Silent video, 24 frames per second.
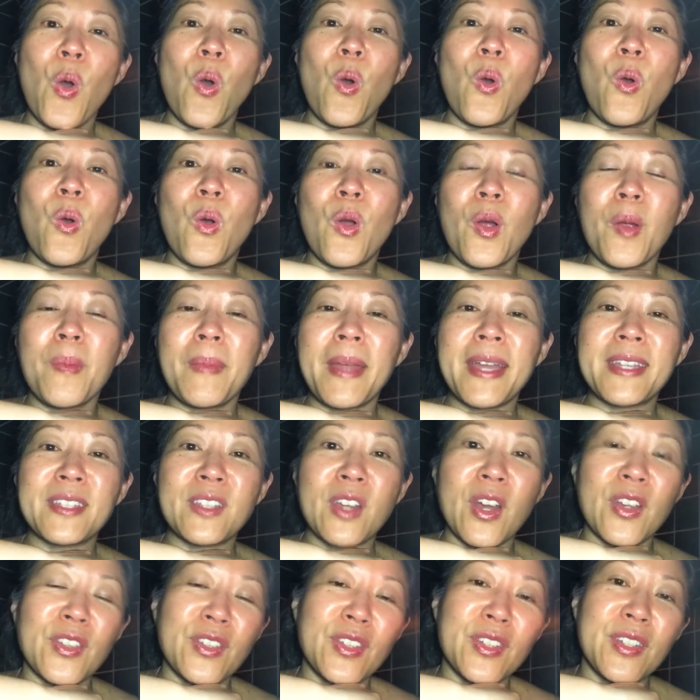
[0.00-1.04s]
or mass
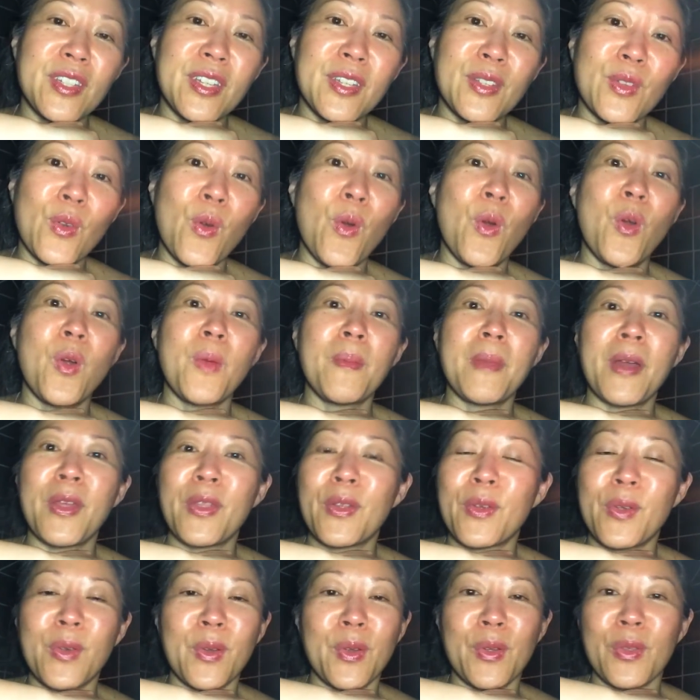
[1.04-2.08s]
consciousness or
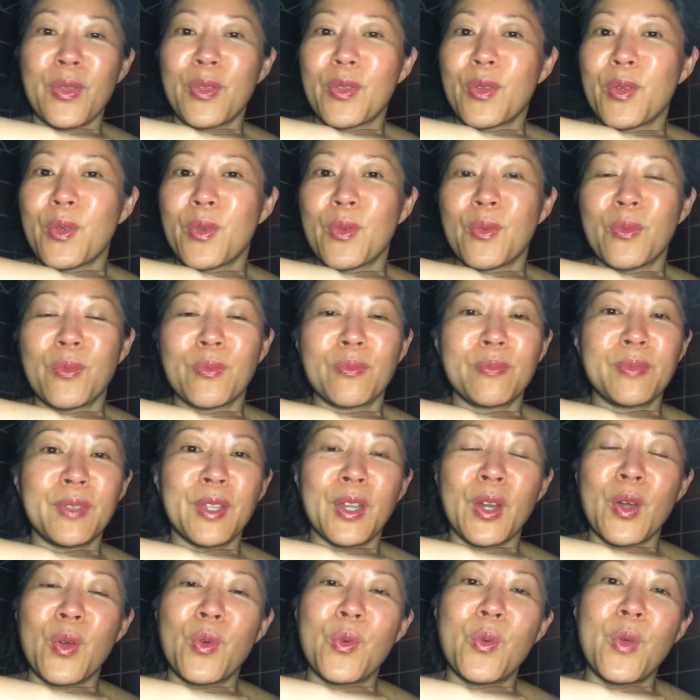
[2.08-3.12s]
mother earth or you
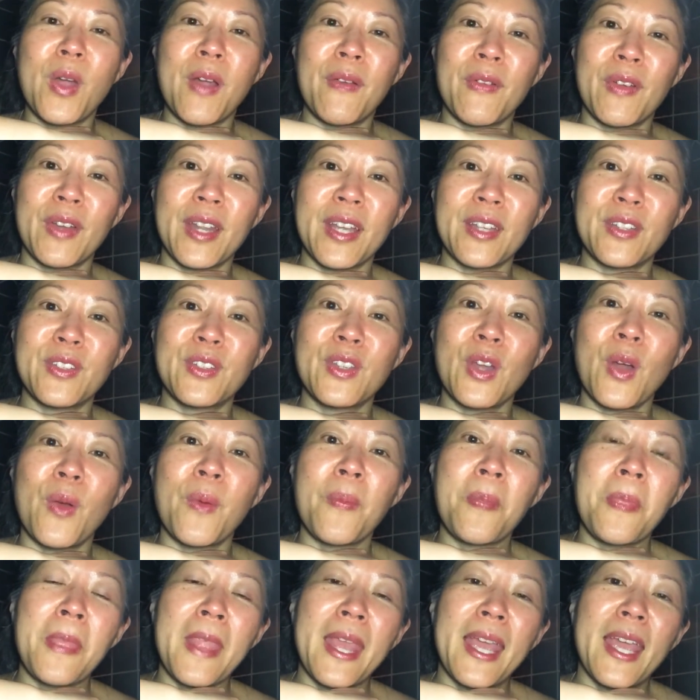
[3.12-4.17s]
know whoever it is so
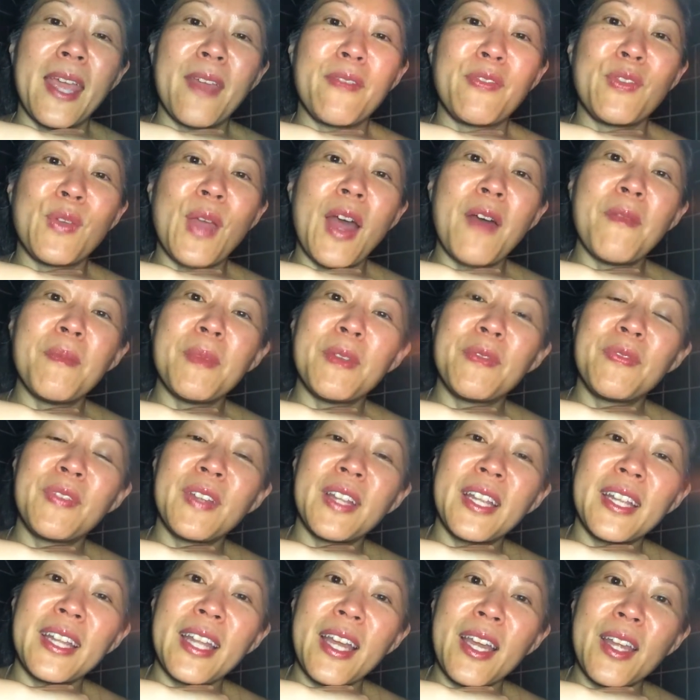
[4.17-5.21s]
if you haven't been
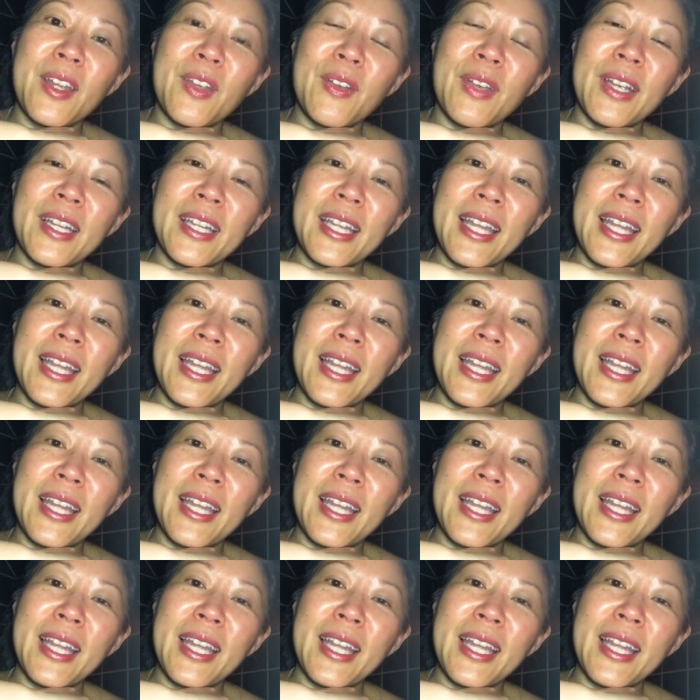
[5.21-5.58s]
feeling that great